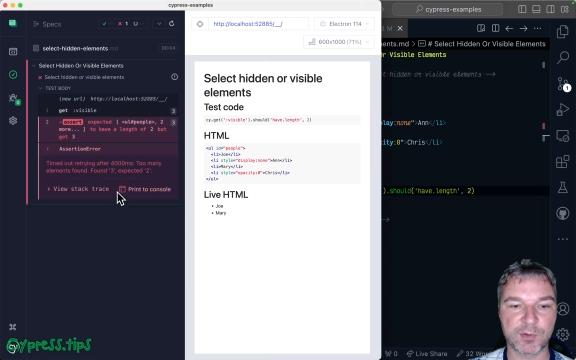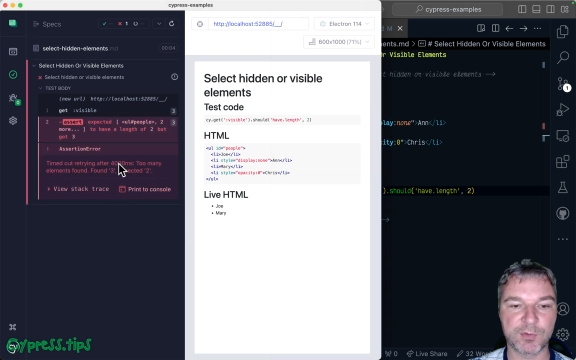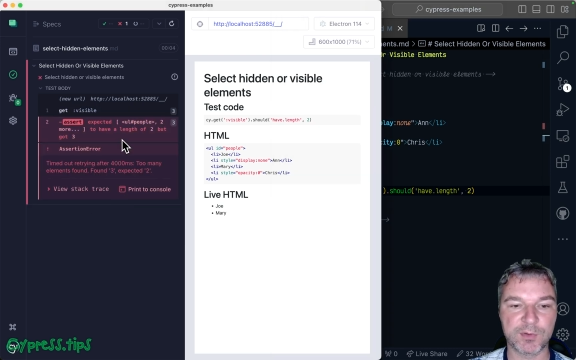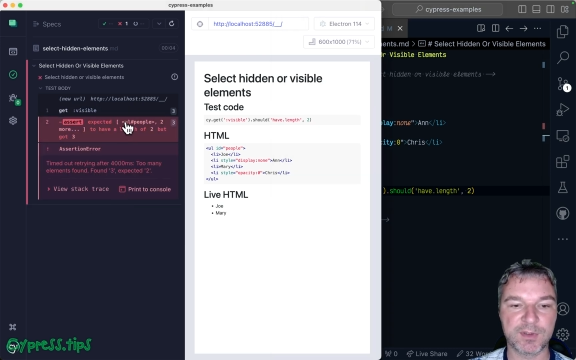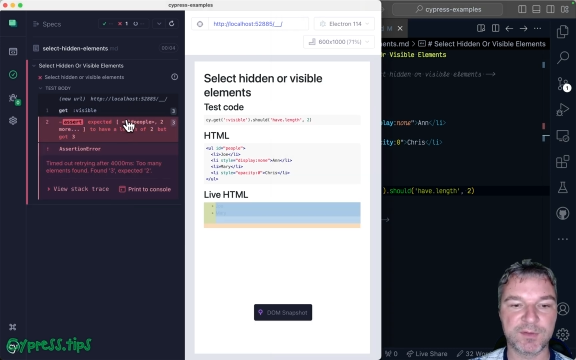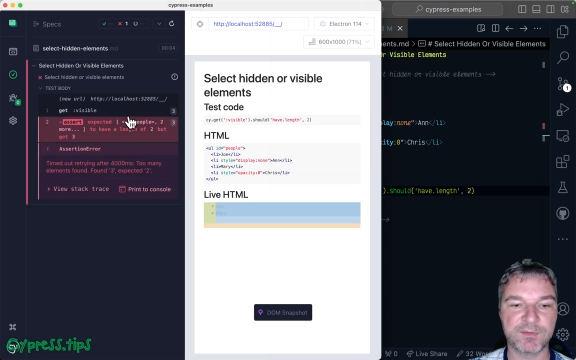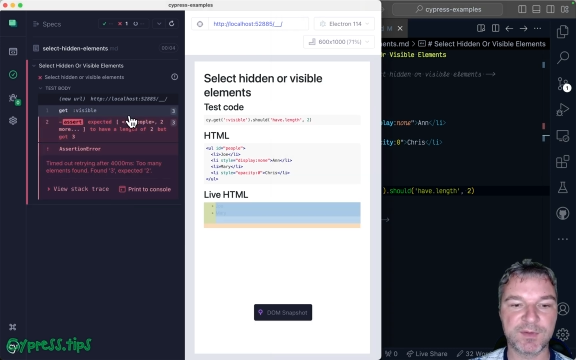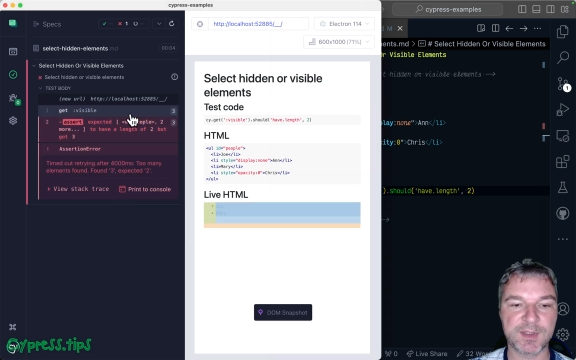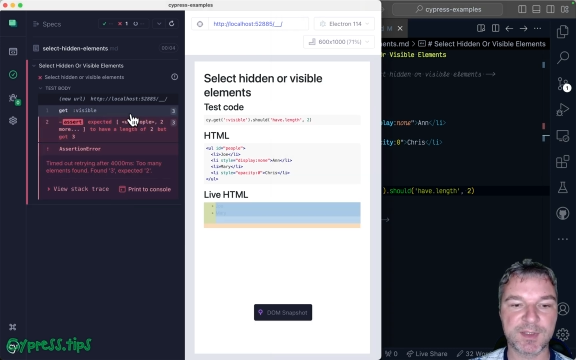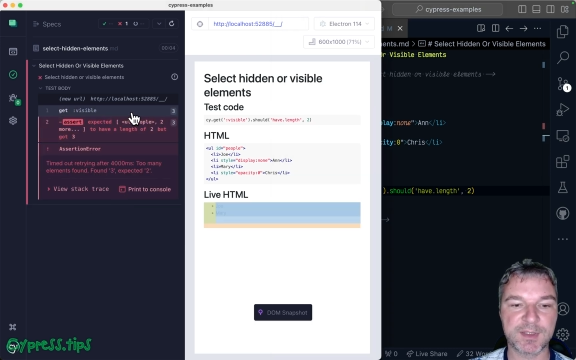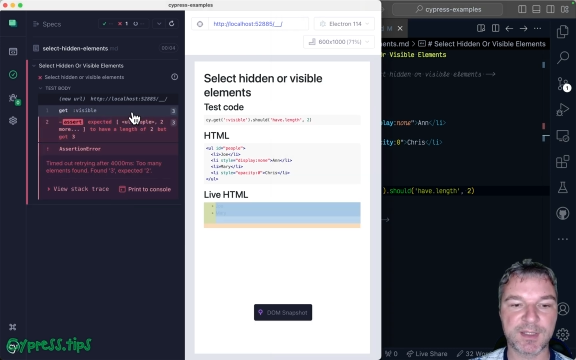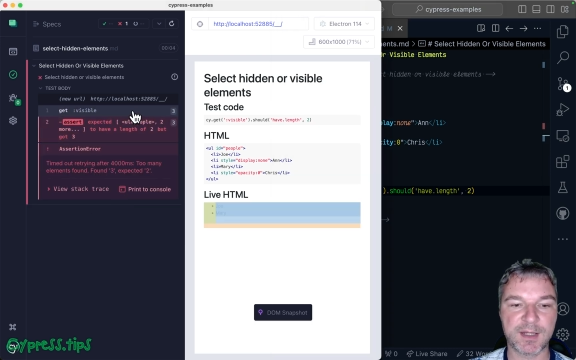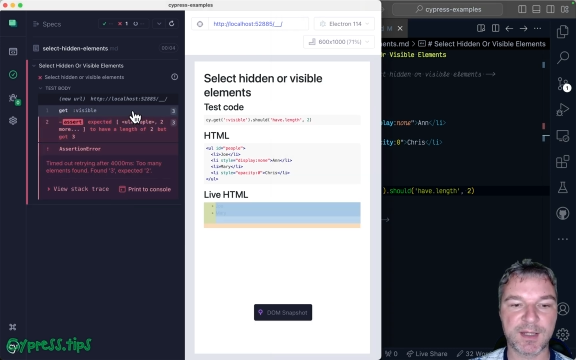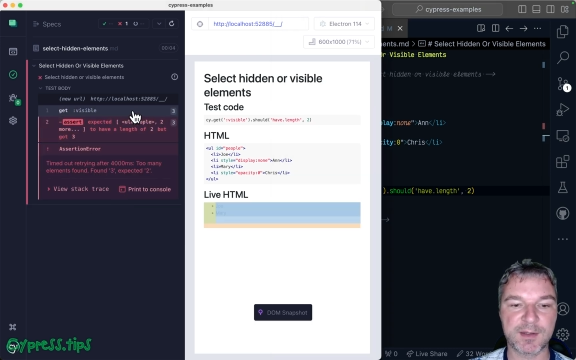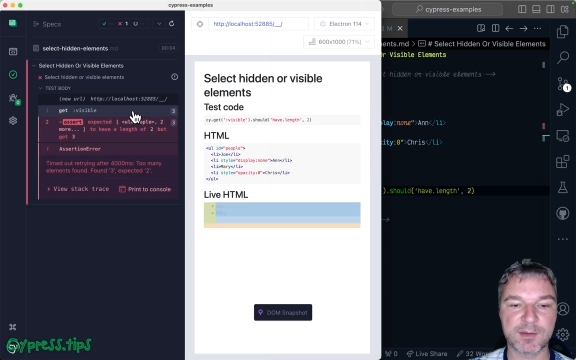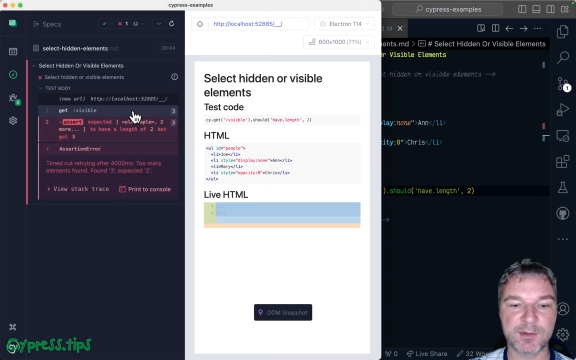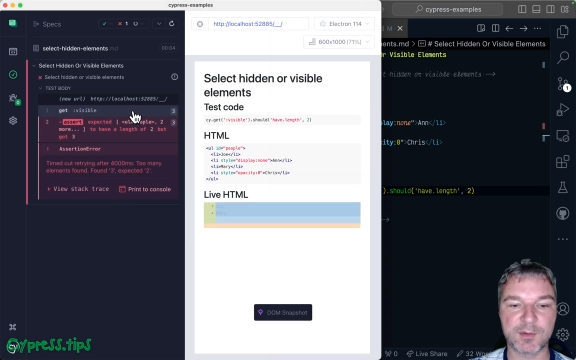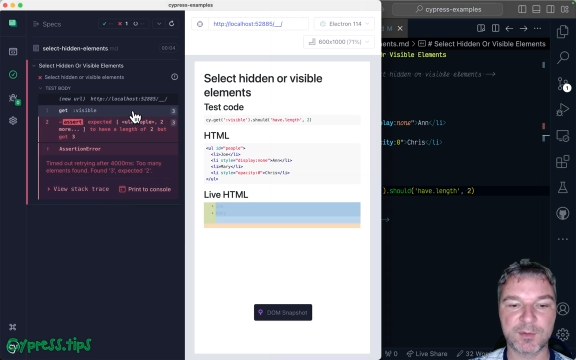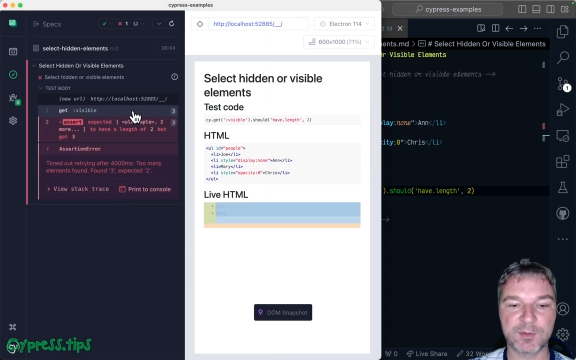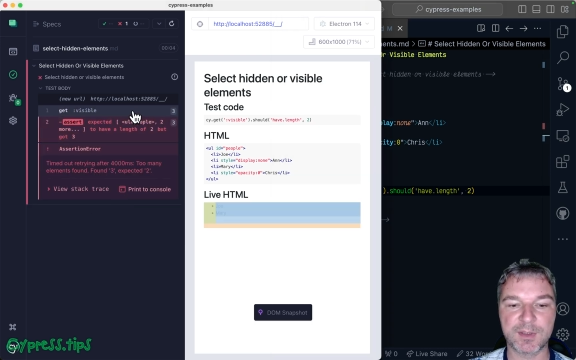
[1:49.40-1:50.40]
in this
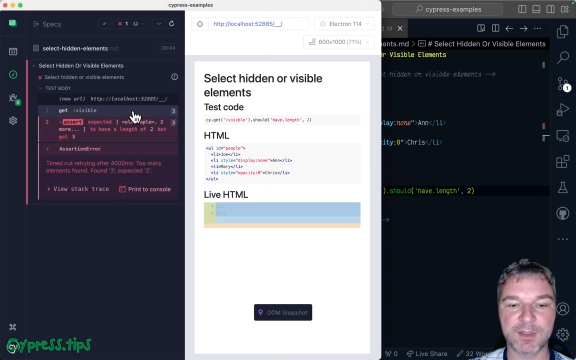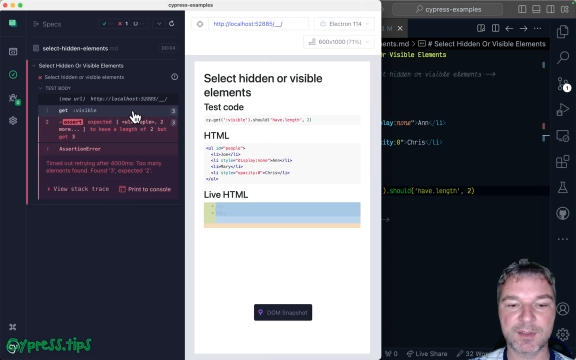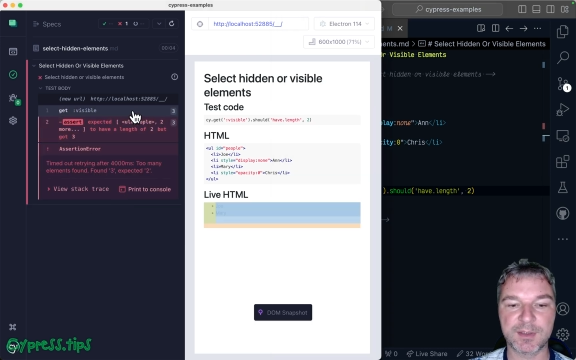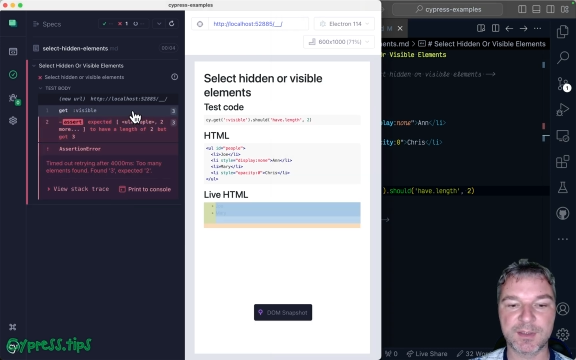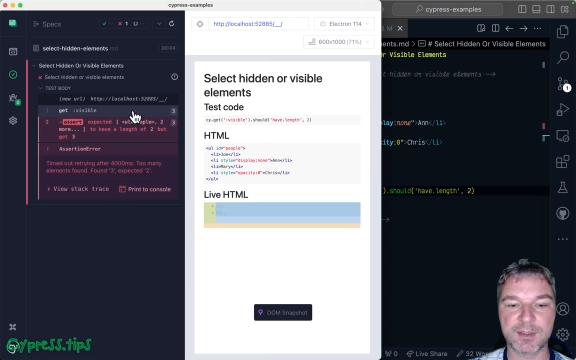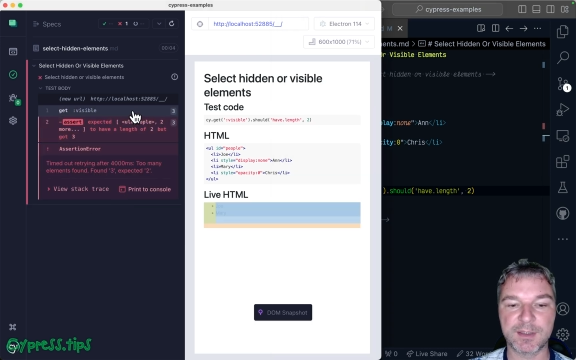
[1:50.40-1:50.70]
case, notice